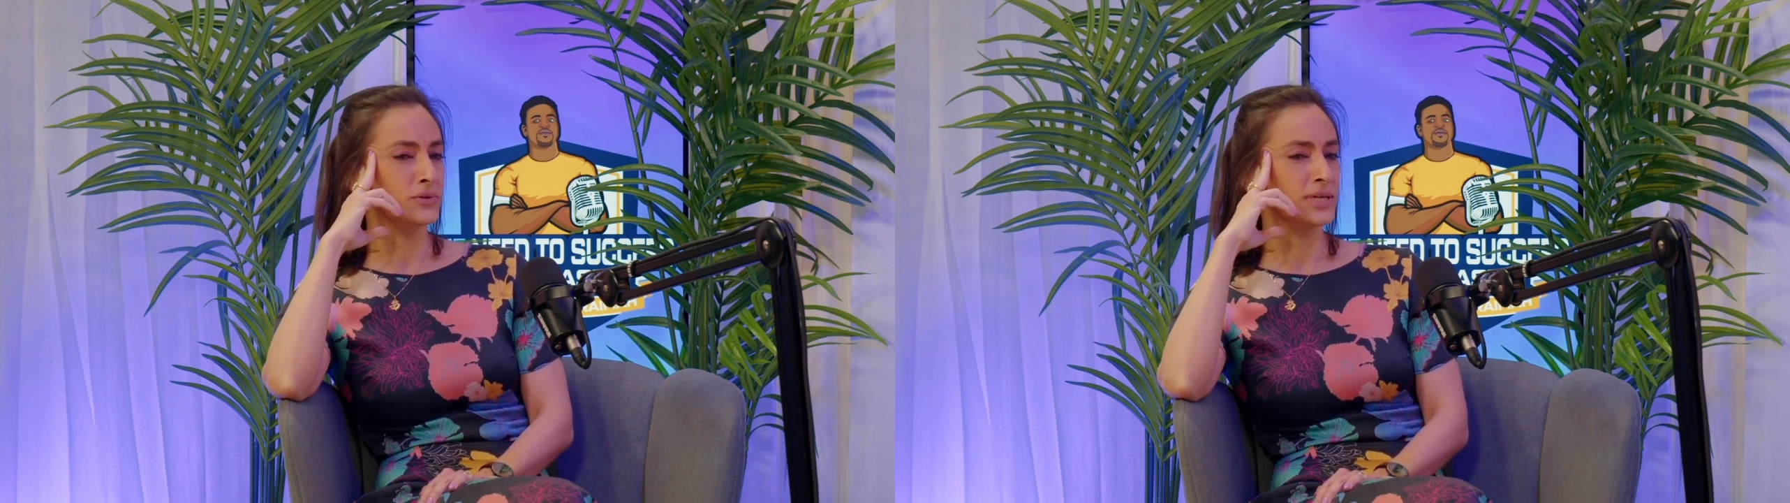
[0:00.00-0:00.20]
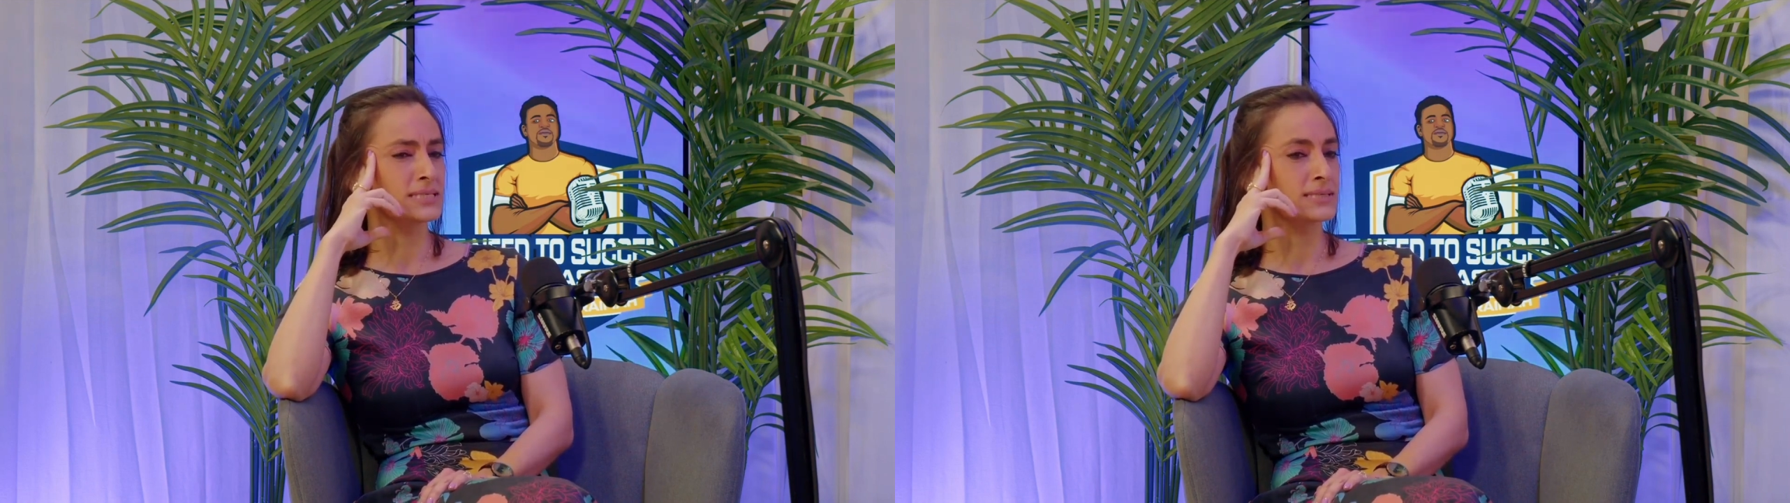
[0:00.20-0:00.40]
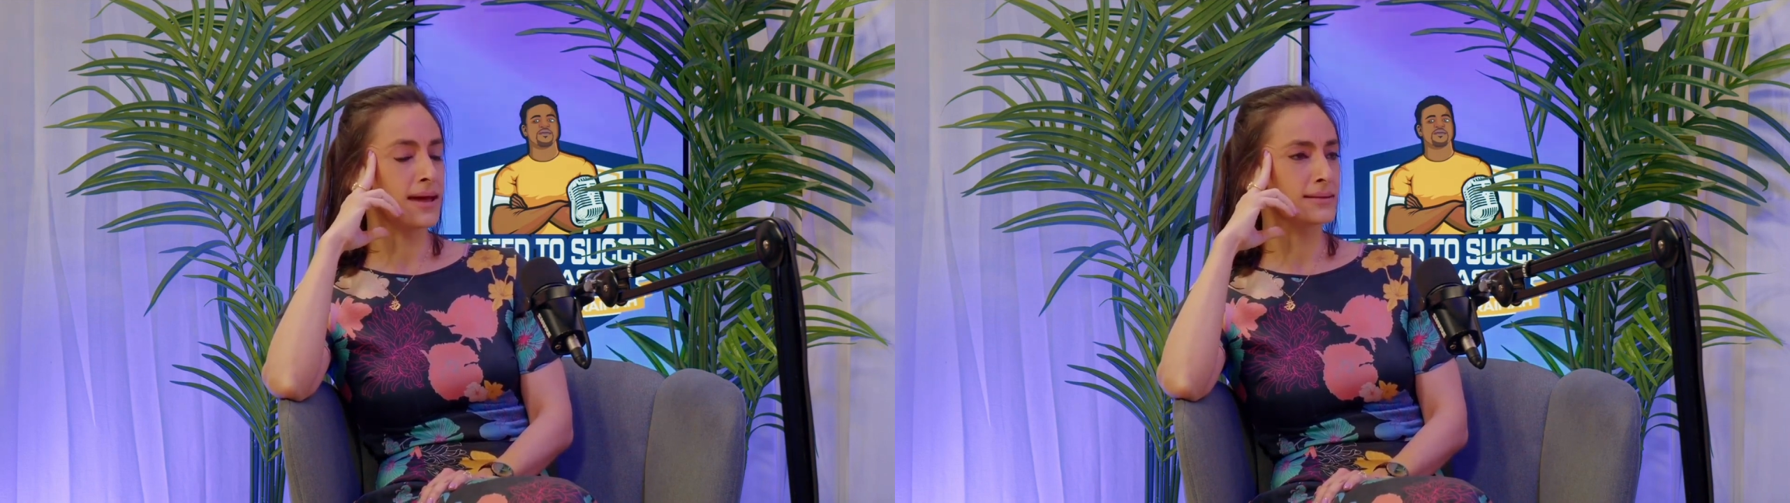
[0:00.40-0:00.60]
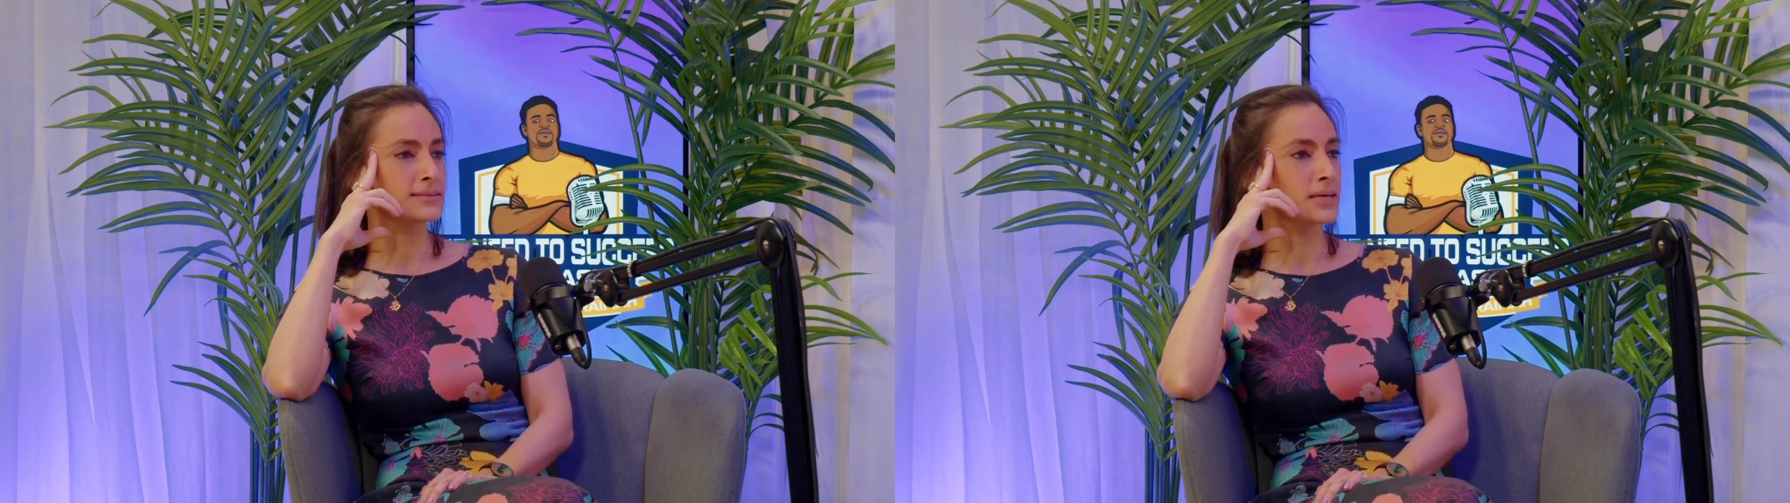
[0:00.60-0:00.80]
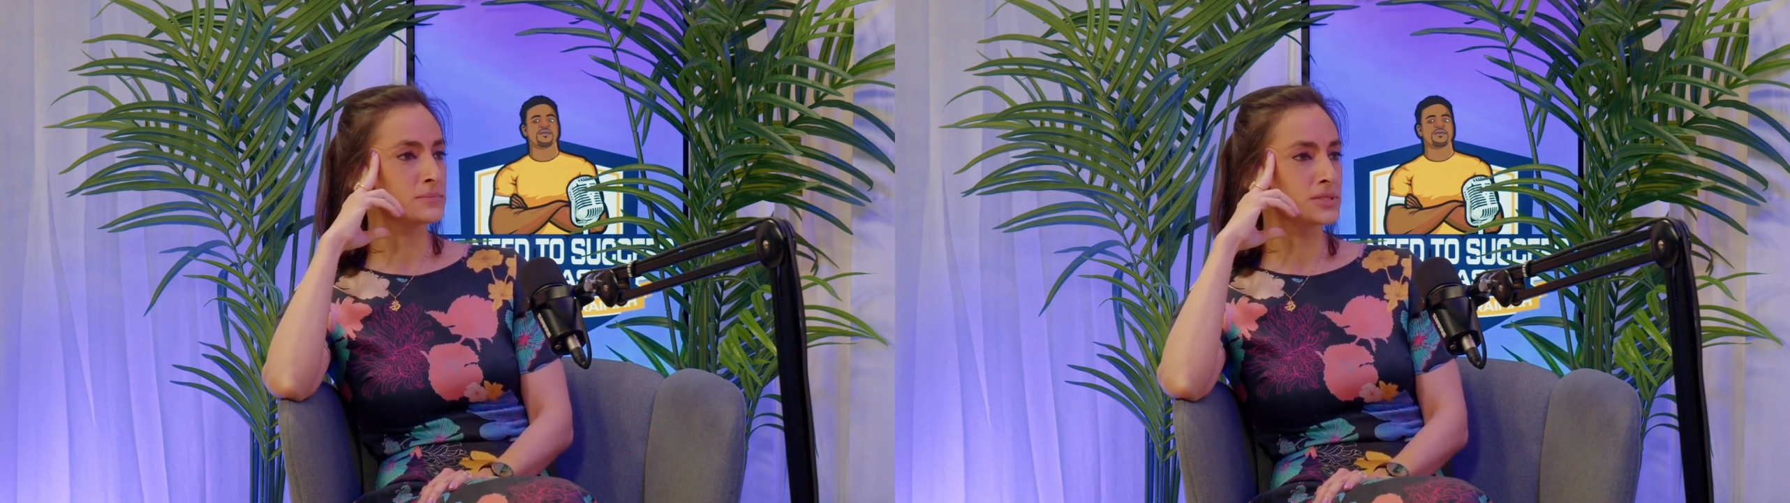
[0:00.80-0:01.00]
the exact
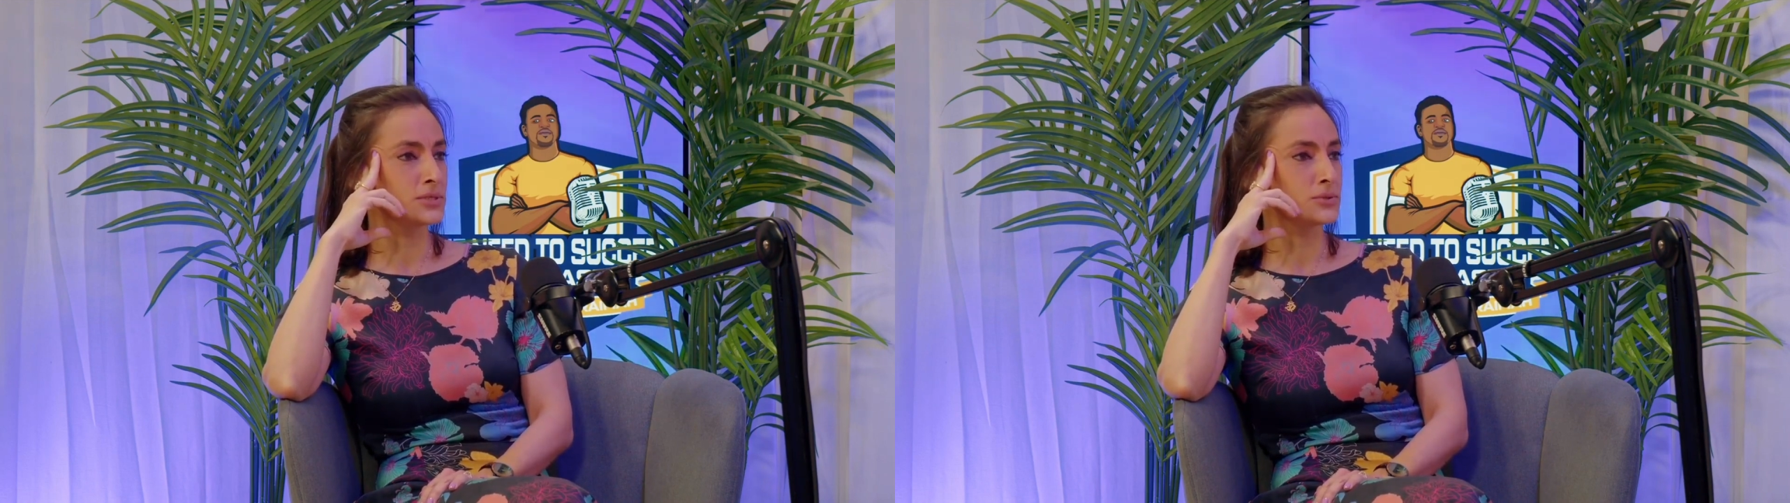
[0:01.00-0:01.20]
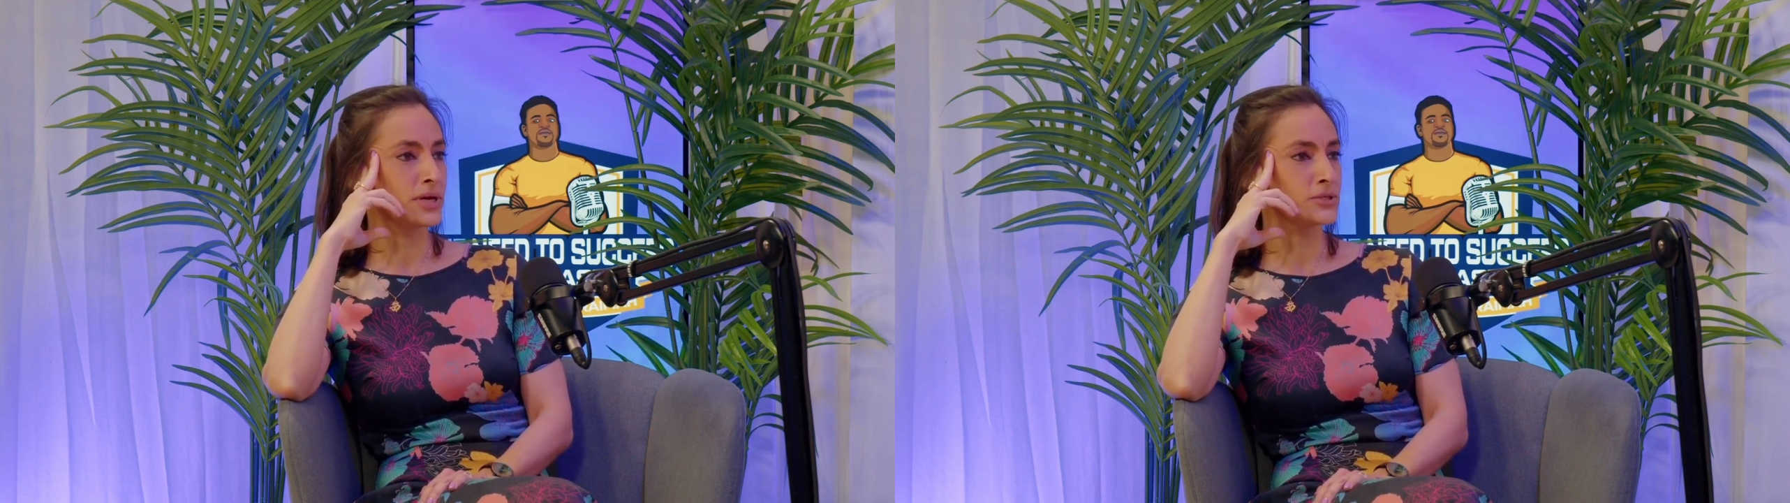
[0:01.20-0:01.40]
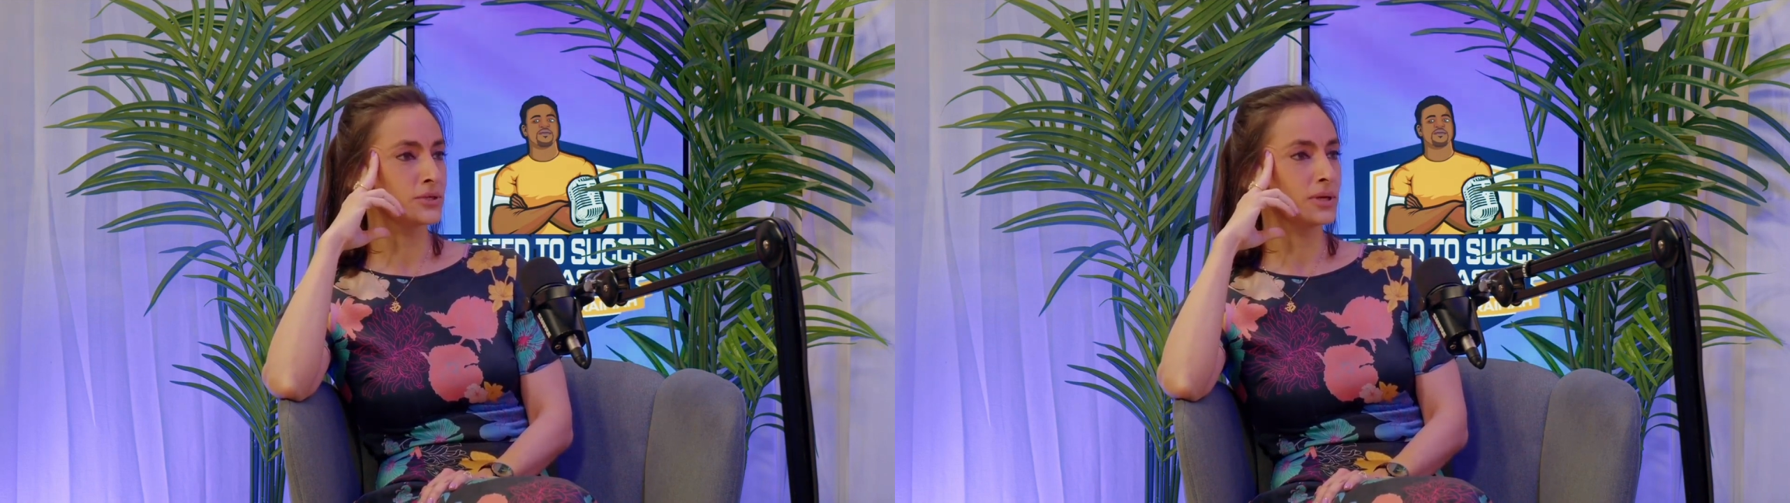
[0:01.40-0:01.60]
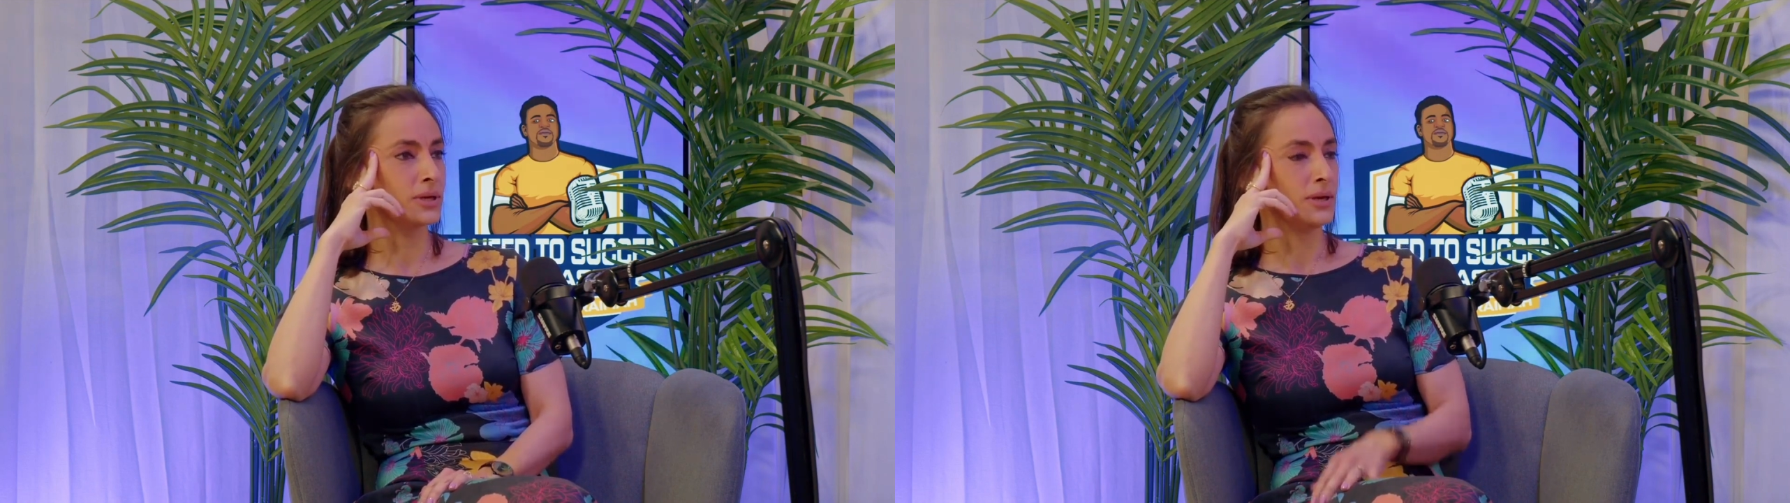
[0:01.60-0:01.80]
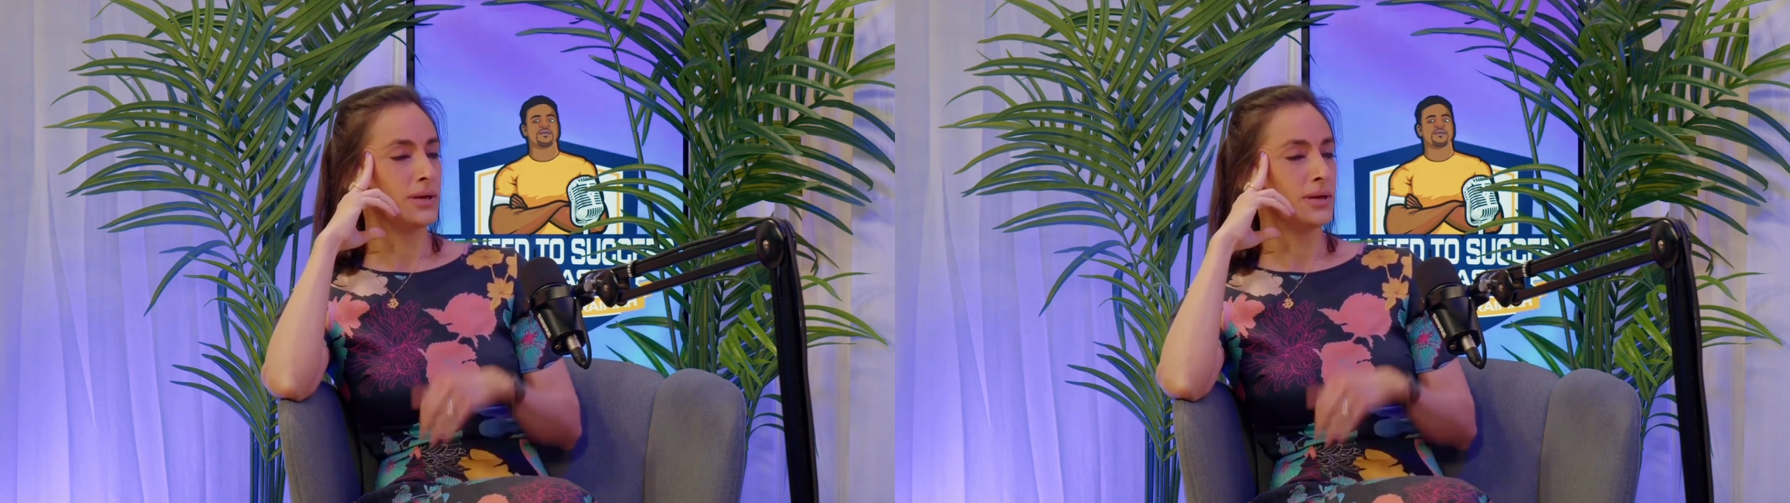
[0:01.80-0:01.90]
same situation.